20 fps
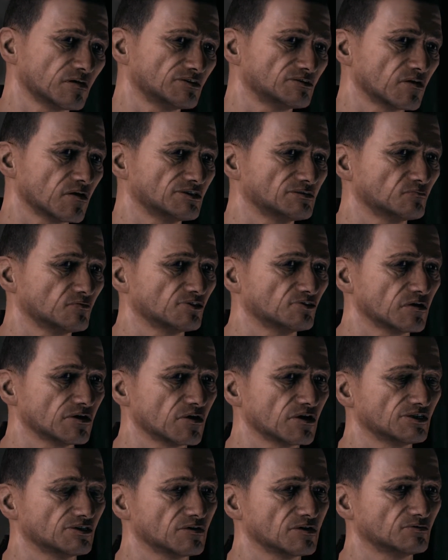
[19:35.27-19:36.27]
I just wish
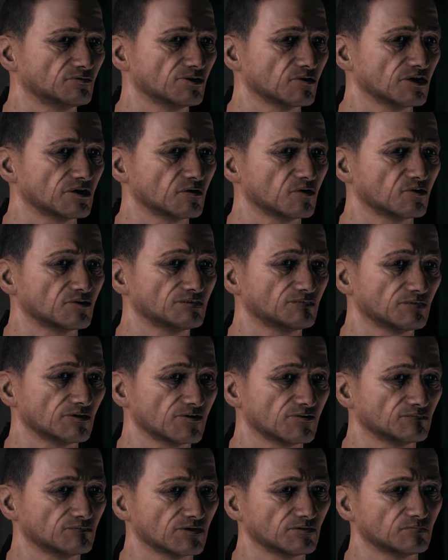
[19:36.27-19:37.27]
I had such good news
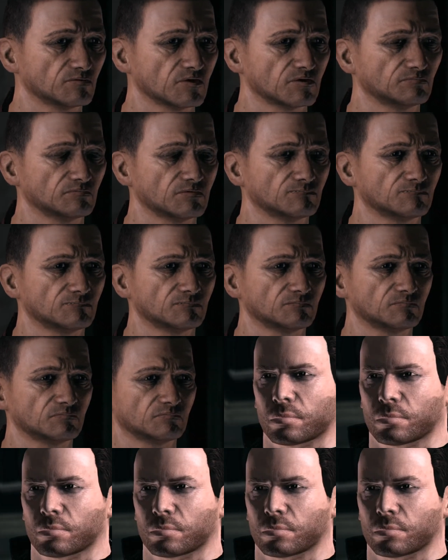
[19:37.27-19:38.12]
for every problem.